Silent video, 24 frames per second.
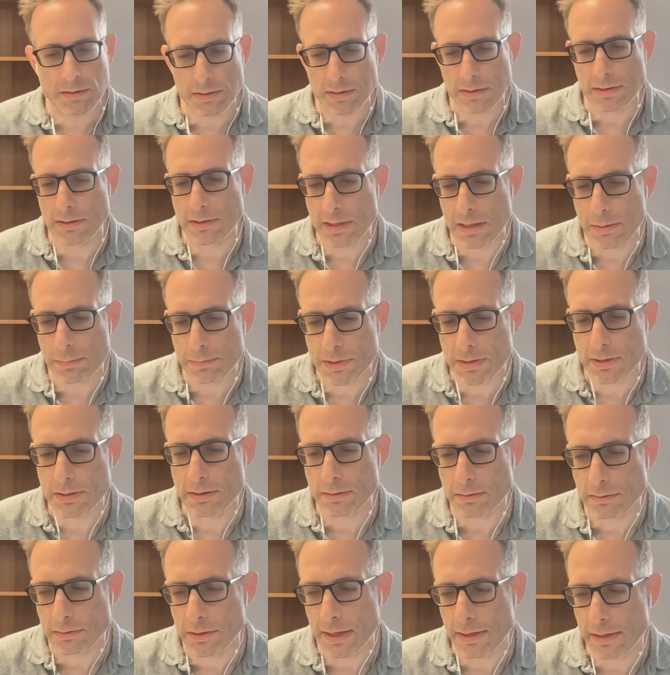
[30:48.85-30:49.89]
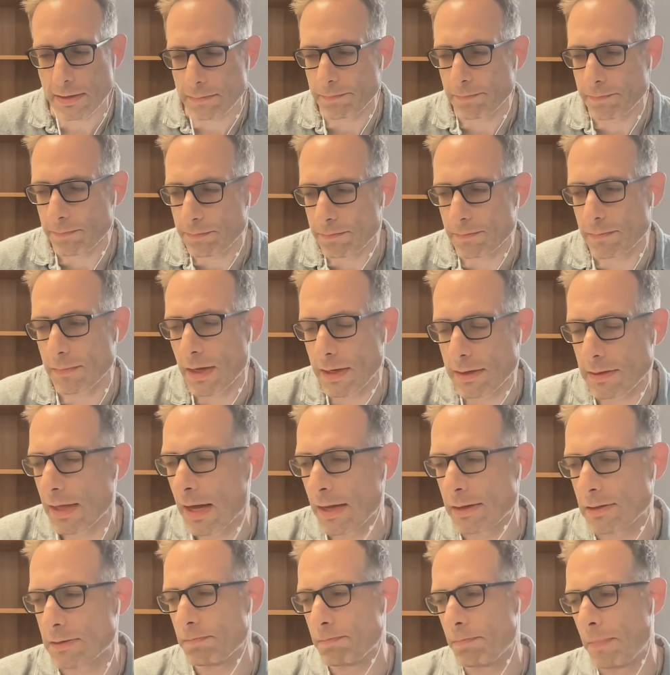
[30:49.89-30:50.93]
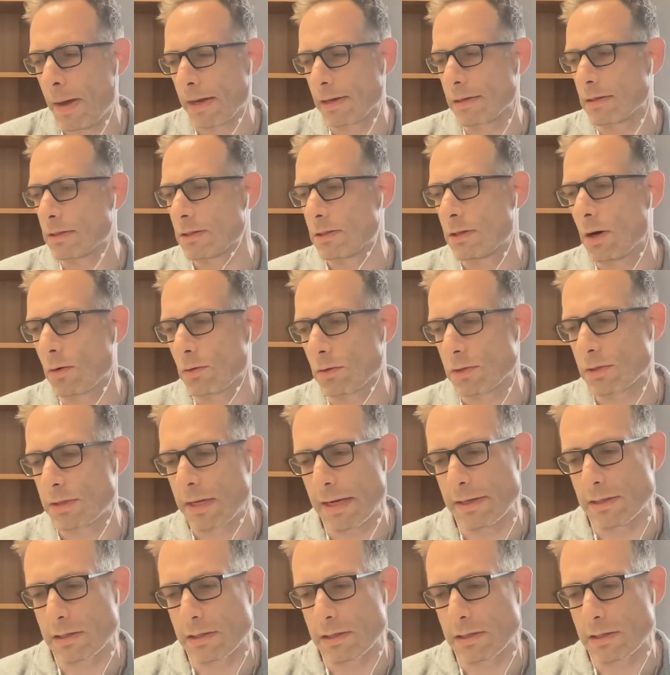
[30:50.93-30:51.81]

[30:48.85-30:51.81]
seems like that makes total sense